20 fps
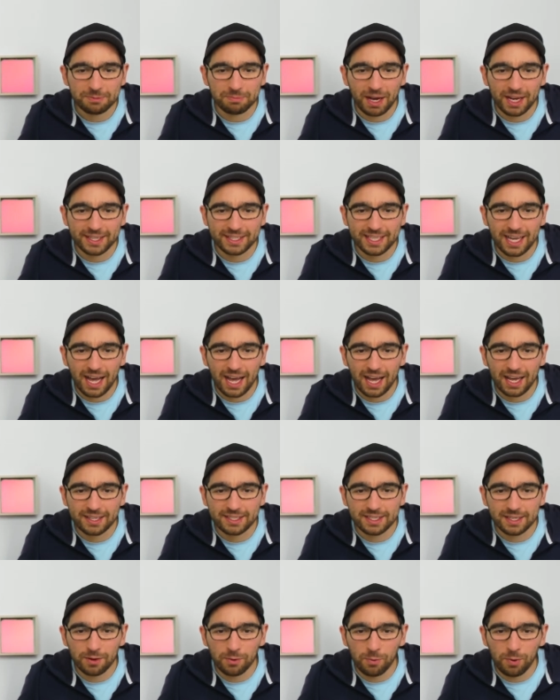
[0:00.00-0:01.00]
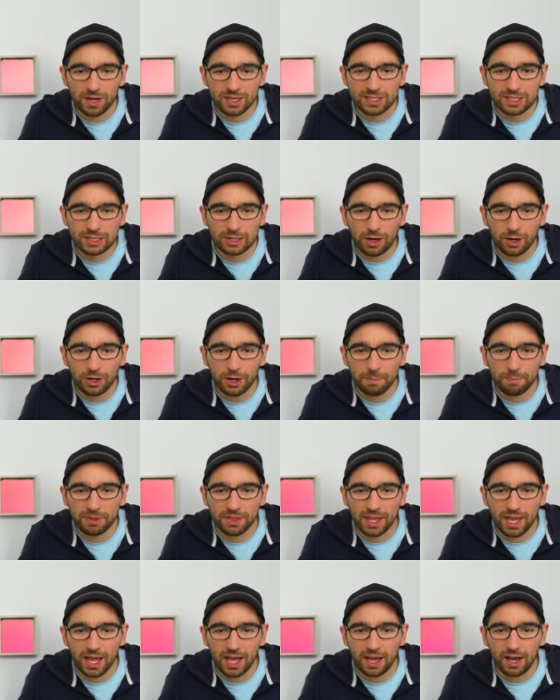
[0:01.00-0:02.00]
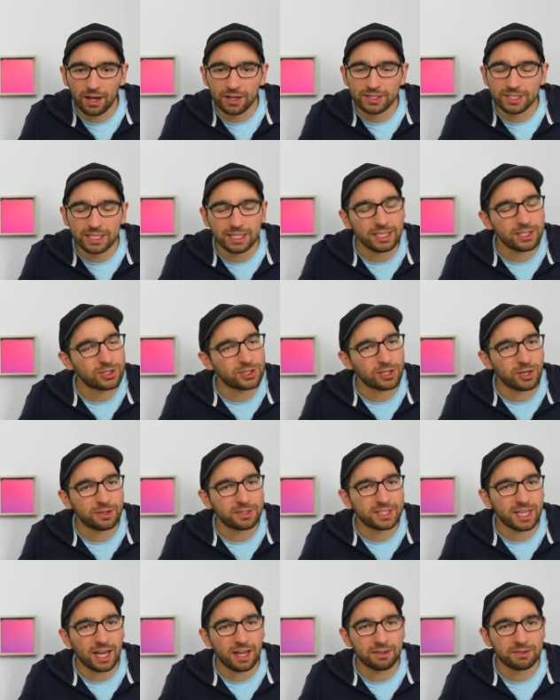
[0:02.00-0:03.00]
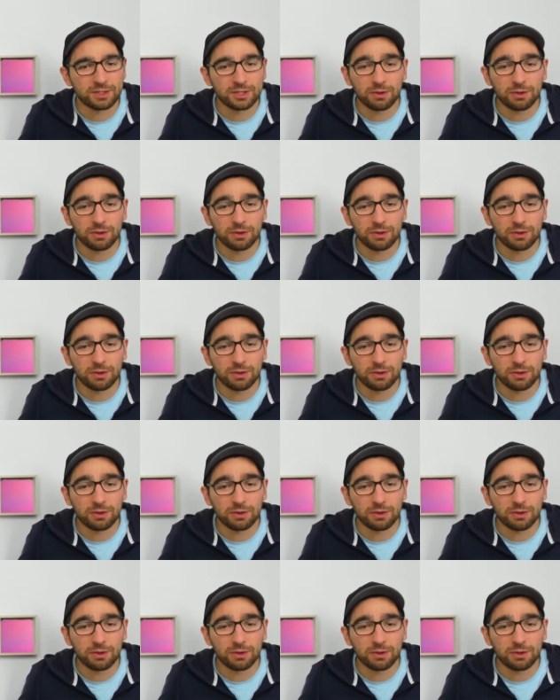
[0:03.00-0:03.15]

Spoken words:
my dad was locked up there until it shut down.